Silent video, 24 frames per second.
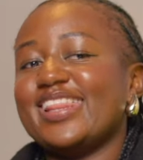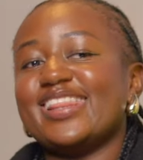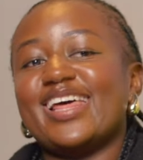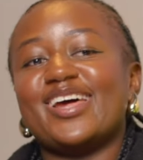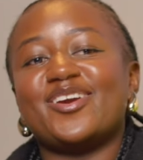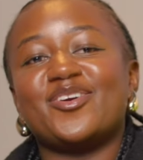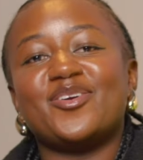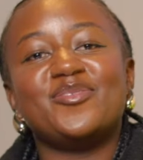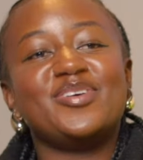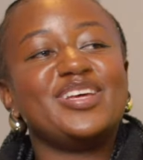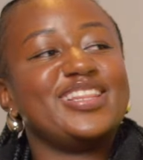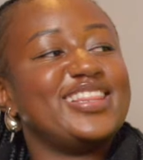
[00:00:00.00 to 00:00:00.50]
in the
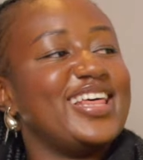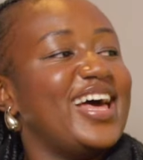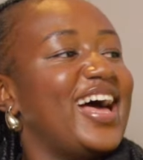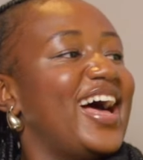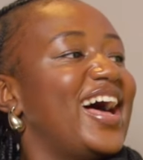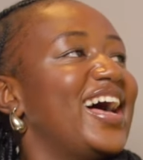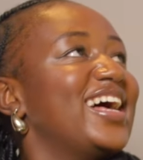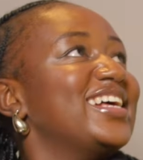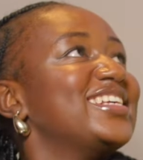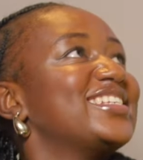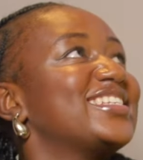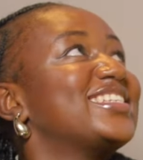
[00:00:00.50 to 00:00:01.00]
room with
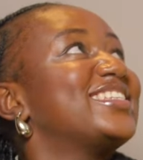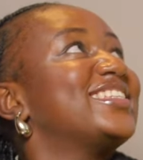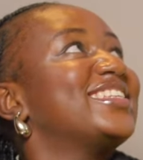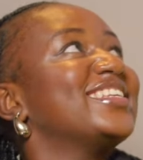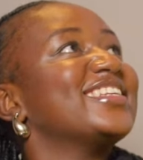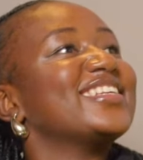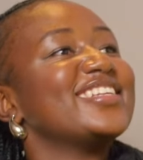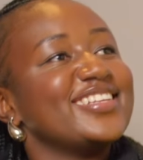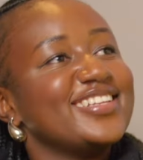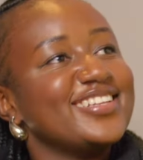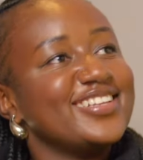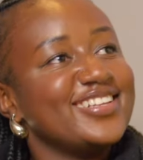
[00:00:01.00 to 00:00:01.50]
us?
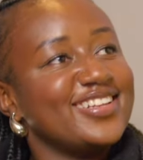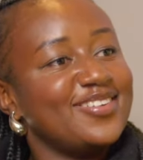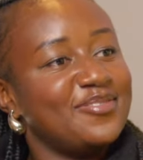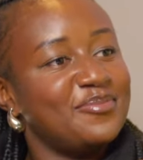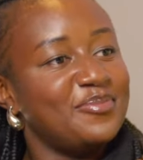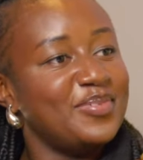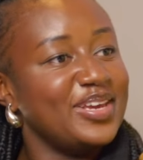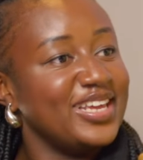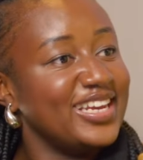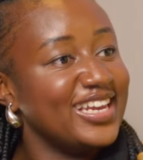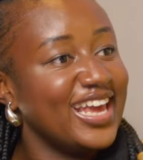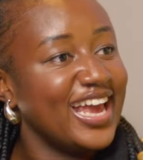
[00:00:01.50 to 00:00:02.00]

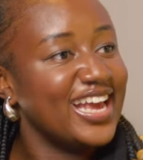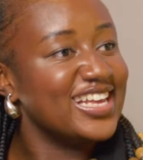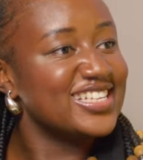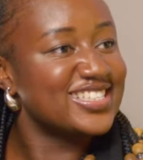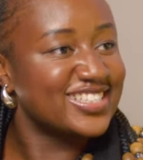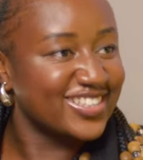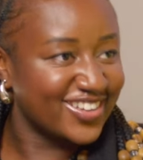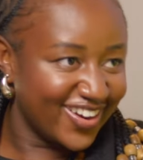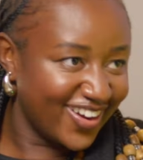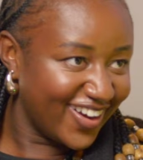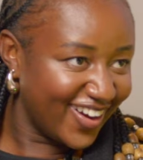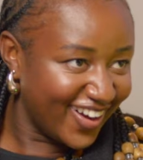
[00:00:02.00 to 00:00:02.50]
Minia
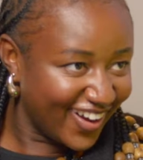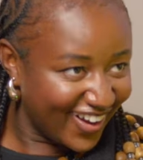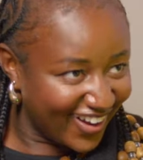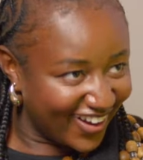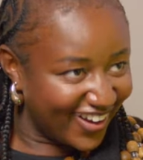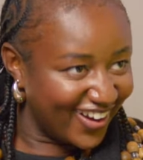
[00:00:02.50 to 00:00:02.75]
is gone!